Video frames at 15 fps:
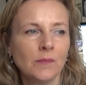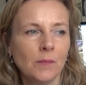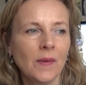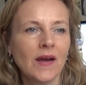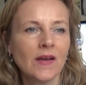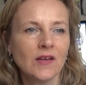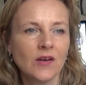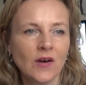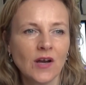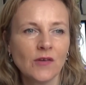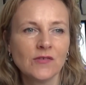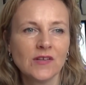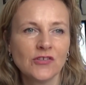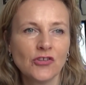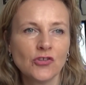But they're
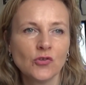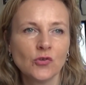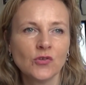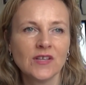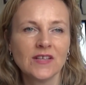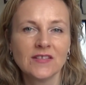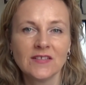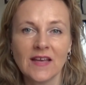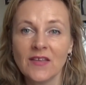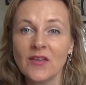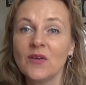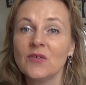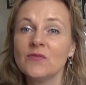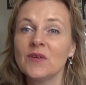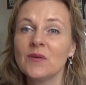often stories that
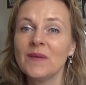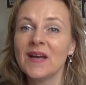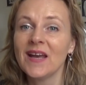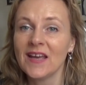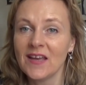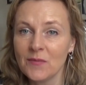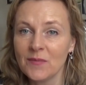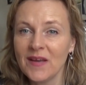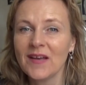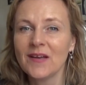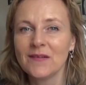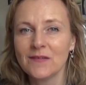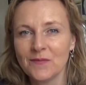go from A to B.